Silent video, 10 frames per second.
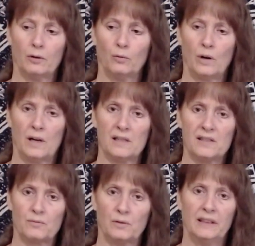it
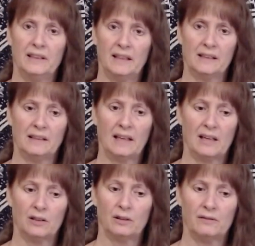was running in and
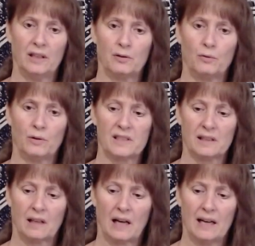out of the other one's
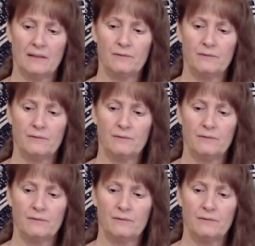life,